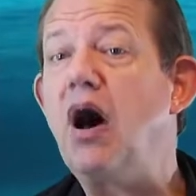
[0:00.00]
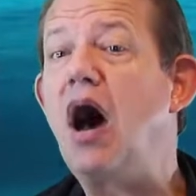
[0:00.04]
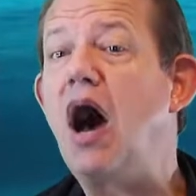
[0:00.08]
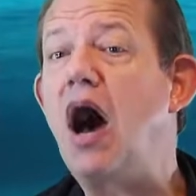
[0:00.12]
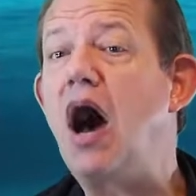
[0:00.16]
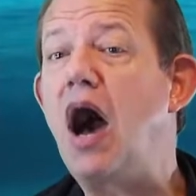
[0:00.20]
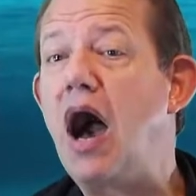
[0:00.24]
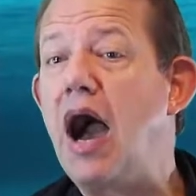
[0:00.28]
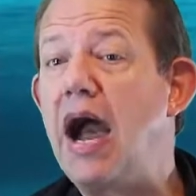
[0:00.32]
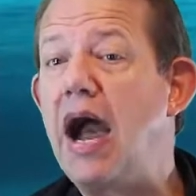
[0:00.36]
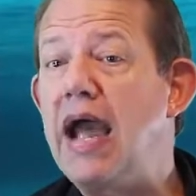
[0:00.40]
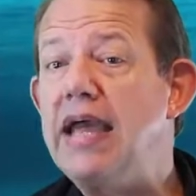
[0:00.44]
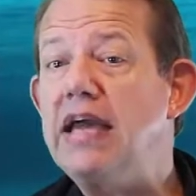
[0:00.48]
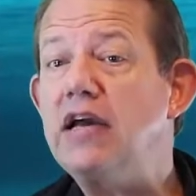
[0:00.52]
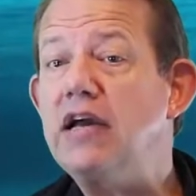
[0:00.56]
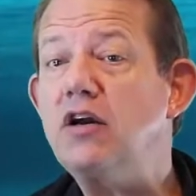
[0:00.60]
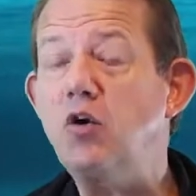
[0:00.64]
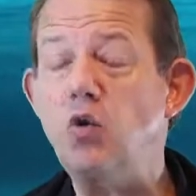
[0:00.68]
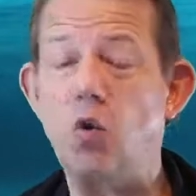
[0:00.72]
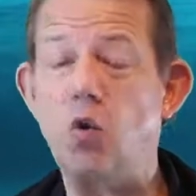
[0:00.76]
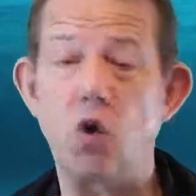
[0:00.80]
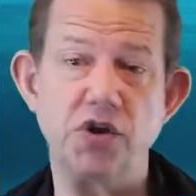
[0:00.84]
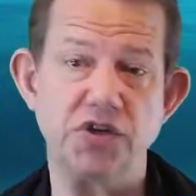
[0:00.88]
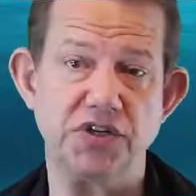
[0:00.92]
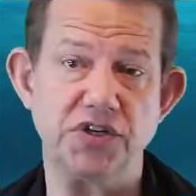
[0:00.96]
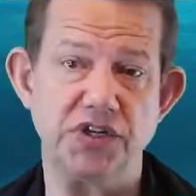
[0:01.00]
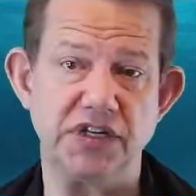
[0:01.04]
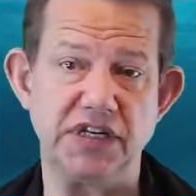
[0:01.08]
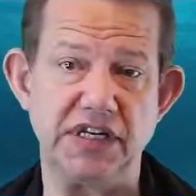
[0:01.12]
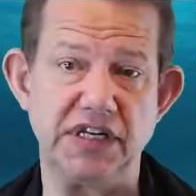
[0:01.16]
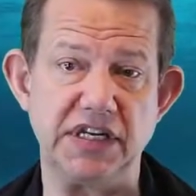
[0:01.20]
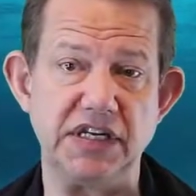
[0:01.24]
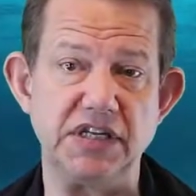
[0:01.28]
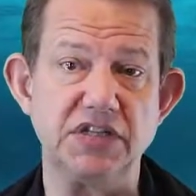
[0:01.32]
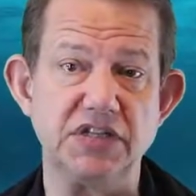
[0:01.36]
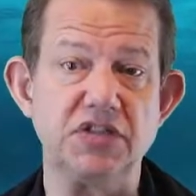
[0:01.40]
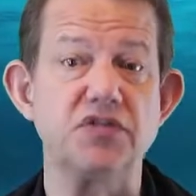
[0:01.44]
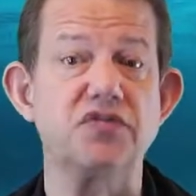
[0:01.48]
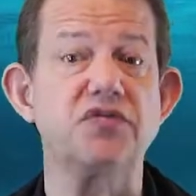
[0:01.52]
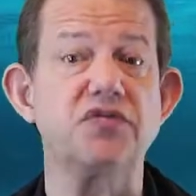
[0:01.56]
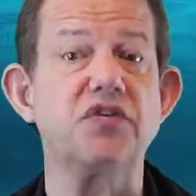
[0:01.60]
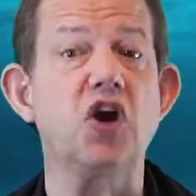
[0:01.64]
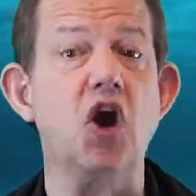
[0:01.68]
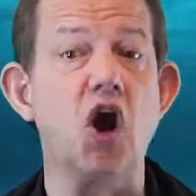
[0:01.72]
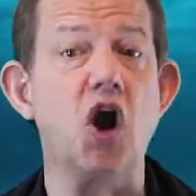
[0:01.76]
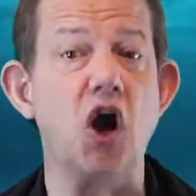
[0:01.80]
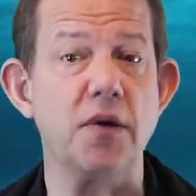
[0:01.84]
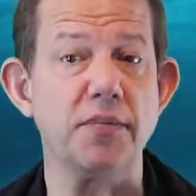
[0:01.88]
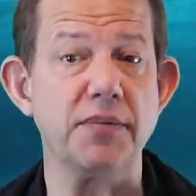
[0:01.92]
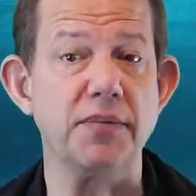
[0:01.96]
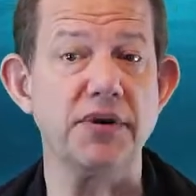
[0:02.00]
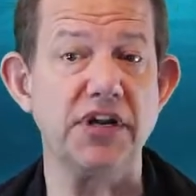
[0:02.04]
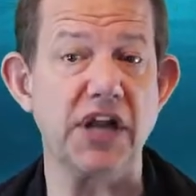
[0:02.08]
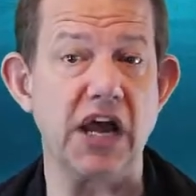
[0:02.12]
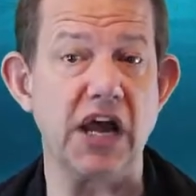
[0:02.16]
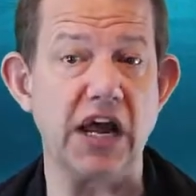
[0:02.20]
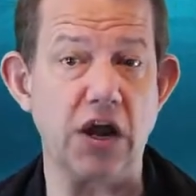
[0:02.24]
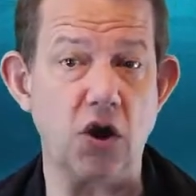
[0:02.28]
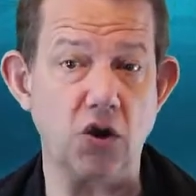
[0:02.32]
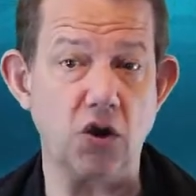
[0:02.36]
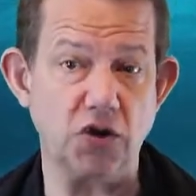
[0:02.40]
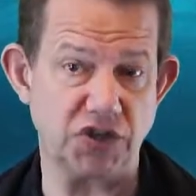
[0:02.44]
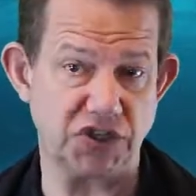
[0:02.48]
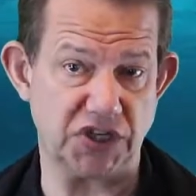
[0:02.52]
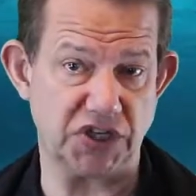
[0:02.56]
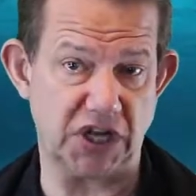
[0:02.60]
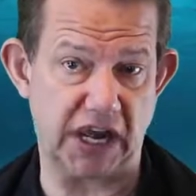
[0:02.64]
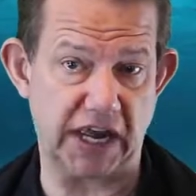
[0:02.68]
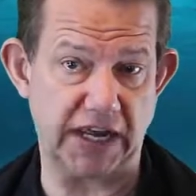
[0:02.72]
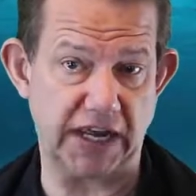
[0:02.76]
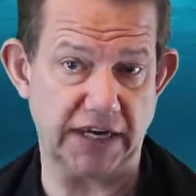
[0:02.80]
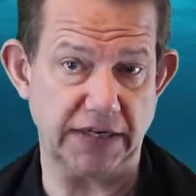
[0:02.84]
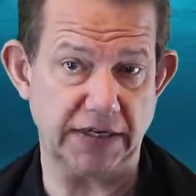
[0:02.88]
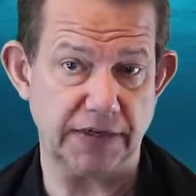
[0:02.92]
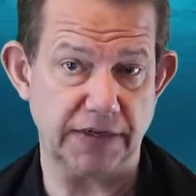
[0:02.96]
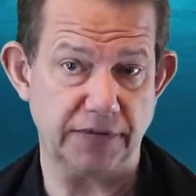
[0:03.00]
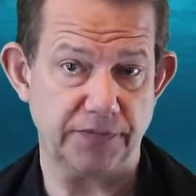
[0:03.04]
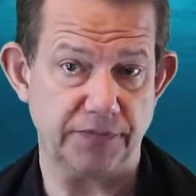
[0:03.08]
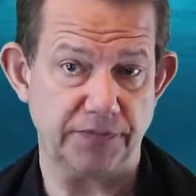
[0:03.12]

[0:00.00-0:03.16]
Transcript: higher quantities of carbon dioxide